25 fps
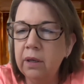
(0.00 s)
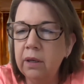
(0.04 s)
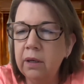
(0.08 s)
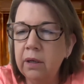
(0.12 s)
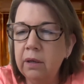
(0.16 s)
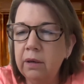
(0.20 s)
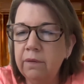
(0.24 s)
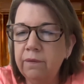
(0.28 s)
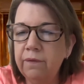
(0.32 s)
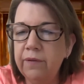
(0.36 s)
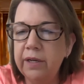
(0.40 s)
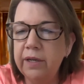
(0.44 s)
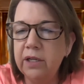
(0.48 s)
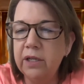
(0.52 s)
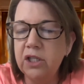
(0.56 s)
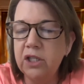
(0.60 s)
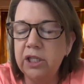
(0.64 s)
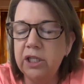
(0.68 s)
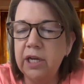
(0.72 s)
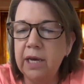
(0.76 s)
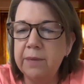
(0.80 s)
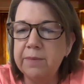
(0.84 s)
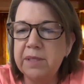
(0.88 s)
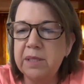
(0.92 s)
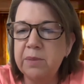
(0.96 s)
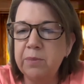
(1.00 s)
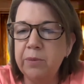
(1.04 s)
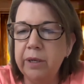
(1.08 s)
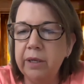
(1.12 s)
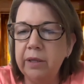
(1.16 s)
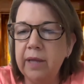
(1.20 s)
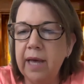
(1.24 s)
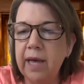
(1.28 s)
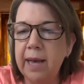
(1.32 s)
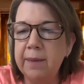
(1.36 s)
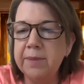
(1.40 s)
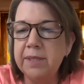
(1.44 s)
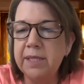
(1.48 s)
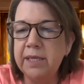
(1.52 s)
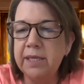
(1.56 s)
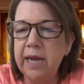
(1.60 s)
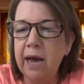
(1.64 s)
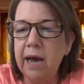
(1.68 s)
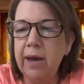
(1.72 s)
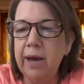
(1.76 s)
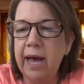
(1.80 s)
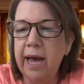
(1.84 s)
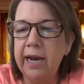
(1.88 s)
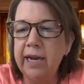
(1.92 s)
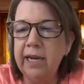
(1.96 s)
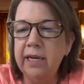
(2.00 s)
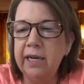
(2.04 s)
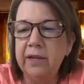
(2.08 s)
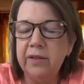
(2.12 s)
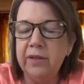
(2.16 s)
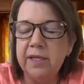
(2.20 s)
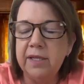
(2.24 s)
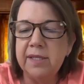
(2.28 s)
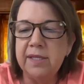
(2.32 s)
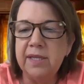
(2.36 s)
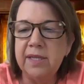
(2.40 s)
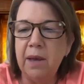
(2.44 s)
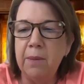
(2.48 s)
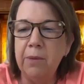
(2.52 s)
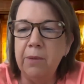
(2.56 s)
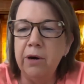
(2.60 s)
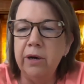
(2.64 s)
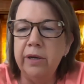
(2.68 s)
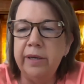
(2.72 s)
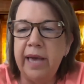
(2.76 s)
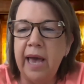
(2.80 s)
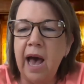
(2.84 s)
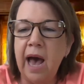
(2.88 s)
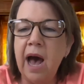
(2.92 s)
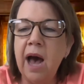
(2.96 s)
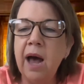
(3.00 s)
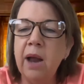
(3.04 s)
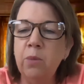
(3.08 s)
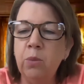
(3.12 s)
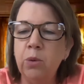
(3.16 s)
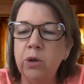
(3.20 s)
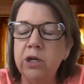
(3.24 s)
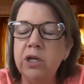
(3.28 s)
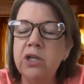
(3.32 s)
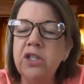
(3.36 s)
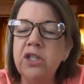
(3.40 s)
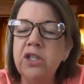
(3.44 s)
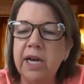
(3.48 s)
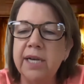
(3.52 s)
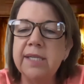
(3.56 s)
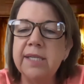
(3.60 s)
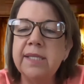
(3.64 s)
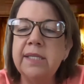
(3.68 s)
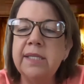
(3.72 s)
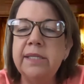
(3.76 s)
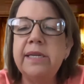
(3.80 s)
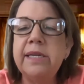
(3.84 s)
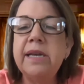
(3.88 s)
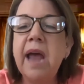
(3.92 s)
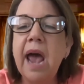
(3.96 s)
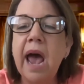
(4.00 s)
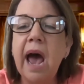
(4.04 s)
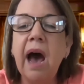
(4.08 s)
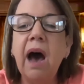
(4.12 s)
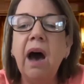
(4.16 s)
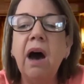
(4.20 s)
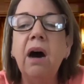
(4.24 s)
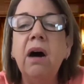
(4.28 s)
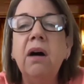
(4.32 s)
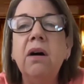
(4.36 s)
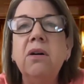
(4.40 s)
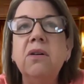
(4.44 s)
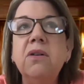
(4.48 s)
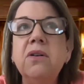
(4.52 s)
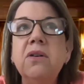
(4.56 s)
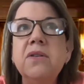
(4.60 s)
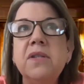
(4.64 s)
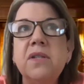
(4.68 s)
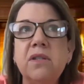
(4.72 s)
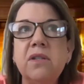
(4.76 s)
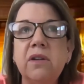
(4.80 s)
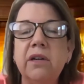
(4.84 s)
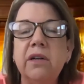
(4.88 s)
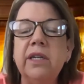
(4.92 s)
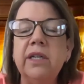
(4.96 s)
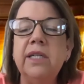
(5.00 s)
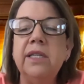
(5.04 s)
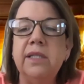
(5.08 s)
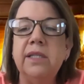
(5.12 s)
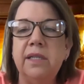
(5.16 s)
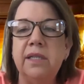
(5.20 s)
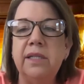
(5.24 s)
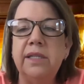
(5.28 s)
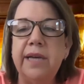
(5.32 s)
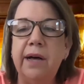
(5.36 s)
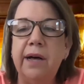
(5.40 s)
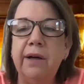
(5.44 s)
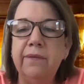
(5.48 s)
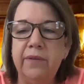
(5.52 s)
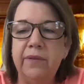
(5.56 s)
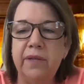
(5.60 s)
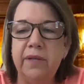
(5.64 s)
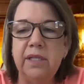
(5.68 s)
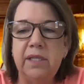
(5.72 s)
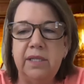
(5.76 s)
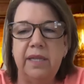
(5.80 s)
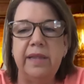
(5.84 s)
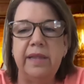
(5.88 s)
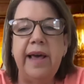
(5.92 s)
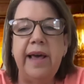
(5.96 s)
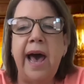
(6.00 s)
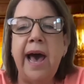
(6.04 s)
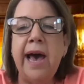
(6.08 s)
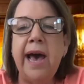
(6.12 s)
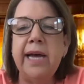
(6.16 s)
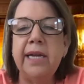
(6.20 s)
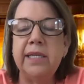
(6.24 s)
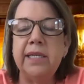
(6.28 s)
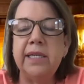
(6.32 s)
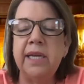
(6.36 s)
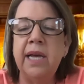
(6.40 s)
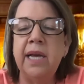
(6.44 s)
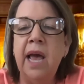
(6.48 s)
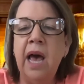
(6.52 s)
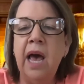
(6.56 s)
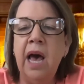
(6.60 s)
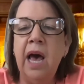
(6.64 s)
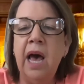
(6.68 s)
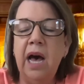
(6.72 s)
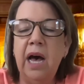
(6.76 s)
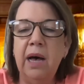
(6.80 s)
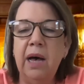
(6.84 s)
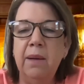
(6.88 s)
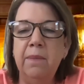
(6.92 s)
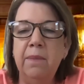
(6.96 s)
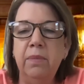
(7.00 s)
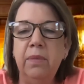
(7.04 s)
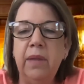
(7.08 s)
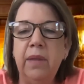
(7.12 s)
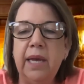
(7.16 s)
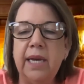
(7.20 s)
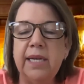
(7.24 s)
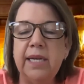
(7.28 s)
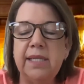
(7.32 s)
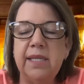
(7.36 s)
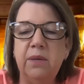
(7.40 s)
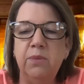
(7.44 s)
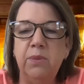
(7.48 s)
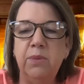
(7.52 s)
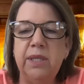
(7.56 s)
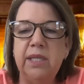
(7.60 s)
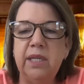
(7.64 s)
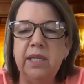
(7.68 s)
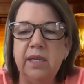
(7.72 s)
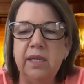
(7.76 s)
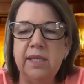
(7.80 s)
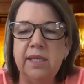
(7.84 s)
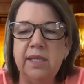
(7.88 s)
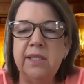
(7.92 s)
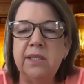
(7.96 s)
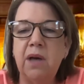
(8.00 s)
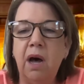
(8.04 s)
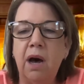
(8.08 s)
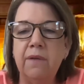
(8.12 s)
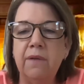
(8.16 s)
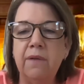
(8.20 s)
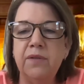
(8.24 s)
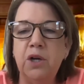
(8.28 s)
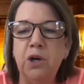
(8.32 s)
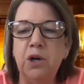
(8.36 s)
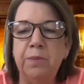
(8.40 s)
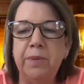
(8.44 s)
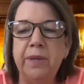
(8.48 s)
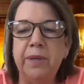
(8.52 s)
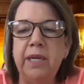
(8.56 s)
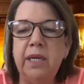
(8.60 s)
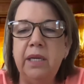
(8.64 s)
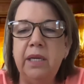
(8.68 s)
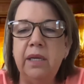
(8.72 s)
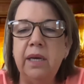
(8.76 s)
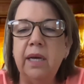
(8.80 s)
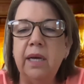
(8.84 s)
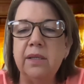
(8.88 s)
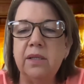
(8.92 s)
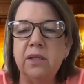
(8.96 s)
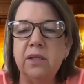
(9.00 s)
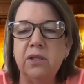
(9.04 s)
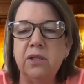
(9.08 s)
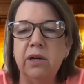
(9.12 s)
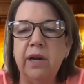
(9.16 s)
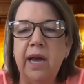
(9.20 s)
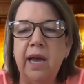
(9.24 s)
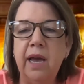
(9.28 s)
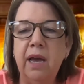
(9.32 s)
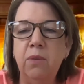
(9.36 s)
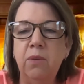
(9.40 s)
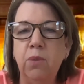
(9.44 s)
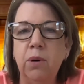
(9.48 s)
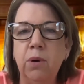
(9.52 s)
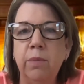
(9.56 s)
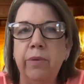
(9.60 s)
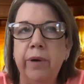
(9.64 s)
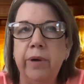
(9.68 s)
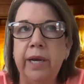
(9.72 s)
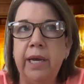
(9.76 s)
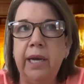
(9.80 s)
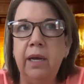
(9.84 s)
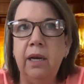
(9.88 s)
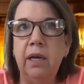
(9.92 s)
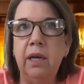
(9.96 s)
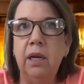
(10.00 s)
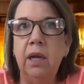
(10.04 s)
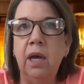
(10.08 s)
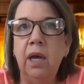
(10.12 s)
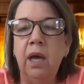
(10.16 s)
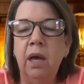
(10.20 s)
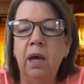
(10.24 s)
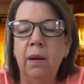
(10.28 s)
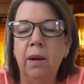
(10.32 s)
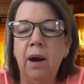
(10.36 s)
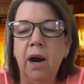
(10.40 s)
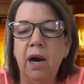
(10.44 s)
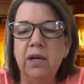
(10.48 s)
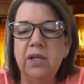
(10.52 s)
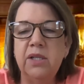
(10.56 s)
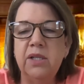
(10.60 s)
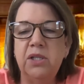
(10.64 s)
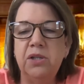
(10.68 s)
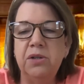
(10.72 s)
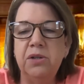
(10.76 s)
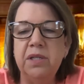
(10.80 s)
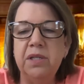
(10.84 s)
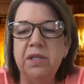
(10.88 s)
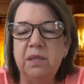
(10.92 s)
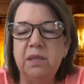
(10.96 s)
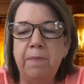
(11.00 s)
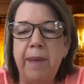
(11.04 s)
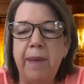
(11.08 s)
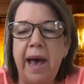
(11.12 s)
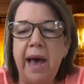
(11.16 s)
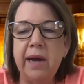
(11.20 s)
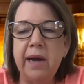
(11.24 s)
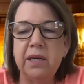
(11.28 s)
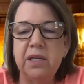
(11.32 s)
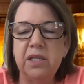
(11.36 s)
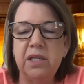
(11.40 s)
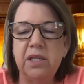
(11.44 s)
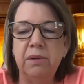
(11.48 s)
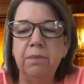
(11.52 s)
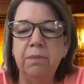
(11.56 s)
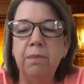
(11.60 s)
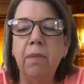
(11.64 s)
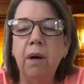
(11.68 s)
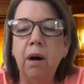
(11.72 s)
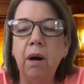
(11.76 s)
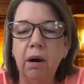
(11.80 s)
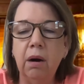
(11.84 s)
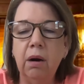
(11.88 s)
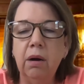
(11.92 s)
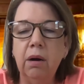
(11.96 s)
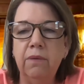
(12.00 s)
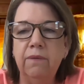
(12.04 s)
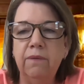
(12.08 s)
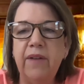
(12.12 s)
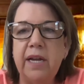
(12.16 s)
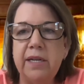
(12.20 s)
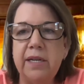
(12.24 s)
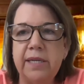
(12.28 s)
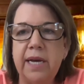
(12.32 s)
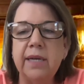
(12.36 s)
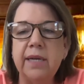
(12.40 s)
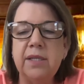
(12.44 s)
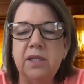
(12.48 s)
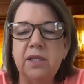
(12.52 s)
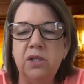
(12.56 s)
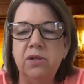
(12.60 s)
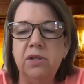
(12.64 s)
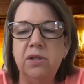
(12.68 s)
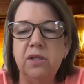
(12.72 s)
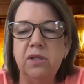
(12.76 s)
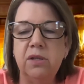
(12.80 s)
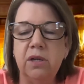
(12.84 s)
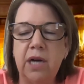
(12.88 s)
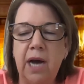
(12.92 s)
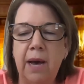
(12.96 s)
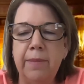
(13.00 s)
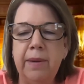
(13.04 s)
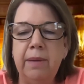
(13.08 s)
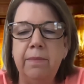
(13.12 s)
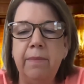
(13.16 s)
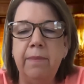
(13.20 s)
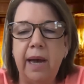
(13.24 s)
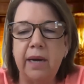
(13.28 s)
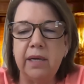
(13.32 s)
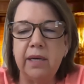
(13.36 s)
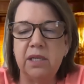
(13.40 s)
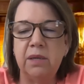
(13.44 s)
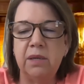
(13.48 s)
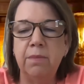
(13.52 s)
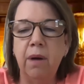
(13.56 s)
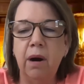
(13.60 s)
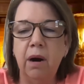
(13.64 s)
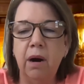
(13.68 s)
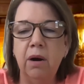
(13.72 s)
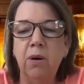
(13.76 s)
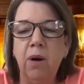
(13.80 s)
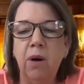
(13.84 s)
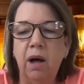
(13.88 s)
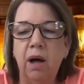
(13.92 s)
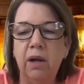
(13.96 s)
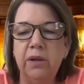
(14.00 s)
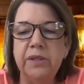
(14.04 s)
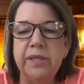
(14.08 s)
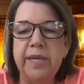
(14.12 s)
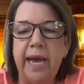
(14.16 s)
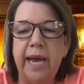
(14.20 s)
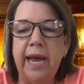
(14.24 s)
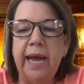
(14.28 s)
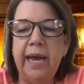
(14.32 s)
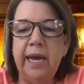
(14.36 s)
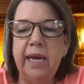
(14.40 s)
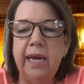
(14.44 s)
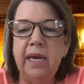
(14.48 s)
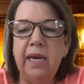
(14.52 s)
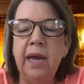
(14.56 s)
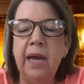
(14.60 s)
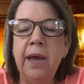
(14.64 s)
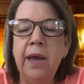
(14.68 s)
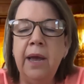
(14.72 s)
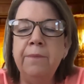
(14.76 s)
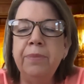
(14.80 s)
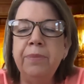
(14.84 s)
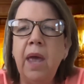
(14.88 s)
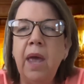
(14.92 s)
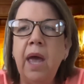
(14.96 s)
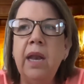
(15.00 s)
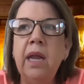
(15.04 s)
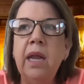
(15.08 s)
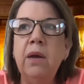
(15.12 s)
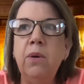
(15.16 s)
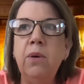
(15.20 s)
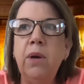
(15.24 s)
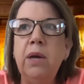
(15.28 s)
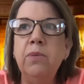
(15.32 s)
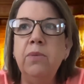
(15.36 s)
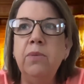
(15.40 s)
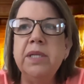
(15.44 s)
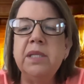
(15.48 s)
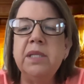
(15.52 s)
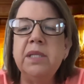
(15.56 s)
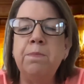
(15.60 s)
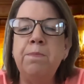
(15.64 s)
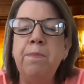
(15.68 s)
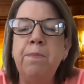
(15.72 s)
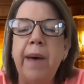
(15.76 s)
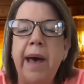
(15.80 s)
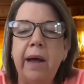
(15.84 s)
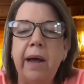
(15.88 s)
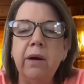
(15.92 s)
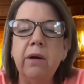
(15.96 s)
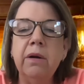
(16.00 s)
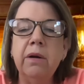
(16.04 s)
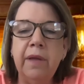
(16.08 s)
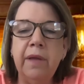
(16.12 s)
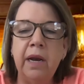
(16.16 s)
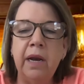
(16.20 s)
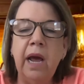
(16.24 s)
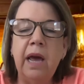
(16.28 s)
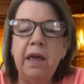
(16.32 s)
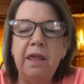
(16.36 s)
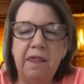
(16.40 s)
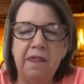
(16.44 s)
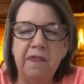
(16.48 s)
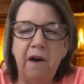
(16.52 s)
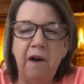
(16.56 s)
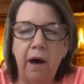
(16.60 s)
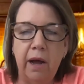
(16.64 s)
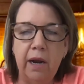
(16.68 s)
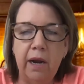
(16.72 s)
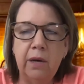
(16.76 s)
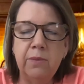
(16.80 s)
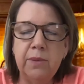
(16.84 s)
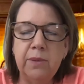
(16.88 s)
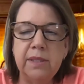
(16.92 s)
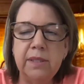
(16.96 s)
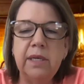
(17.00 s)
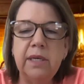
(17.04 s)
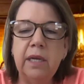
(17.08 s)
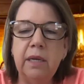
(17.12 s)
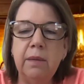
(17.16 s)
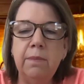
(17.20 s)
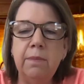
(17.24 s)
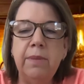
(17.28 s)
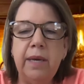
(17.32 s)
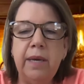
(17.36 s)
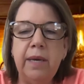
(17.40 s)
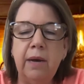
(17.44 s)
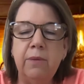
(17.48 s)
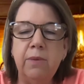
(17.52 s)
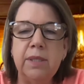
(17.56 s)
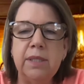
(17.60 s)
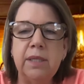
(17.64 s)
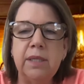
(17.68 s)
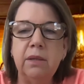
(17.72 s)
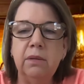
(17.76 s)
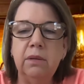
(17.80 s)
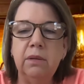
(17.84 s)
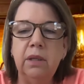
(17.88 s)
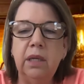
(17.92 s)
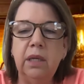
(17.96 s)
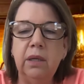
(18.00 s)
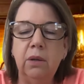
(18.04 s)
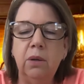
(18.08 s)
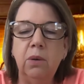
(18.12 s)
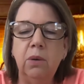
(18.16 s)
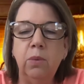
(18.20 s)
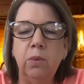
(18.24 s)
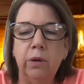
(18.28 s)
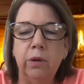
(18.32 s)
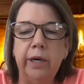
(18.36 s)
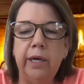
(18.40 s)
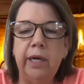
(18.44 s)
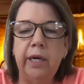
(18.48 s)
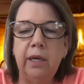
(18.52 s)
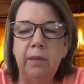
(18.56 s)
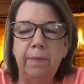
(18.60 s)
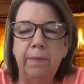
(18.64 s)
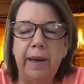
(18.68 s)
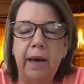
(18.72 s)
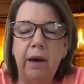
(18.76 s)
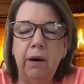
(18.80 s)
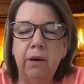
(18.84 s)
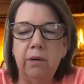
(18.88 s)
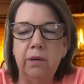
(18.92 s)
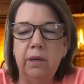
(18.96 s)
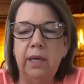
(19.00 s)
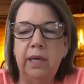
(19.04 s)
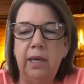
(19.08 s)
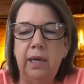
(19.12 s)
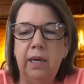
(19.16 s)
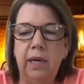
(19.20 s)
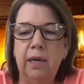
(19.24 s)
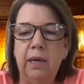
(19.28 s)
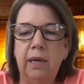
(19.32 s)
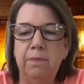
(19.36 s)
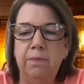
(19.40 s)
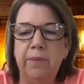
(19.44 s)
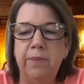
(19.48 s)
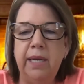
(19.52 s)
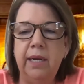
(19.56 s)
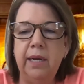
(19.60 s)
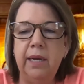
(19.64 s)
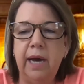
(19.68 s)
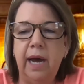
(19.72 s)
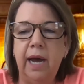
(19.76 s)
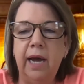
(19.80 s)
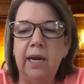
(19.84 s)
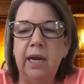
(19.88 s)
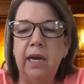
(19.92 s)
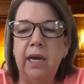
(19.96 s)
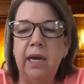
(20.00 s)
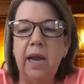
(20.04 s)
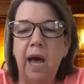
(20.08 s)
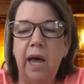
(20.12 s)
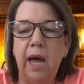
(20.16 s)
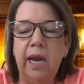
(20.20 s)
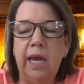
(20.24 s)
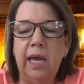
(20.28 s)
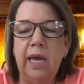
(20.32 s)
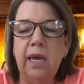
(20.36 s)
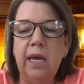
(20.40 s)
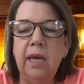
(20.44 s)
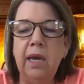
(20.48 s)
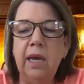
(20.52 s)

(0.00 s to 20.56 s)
finishing up spring labs and now adding in the summer. Yeah, and we're just now starting to delve into that. Like I said, we did a soft opening yesterday. We're bringing our students back tomorrow. Vet tech students are coming back tomorrow all day. And it was better than I thought it was going to be. I was a little worried about it being kind of nutty.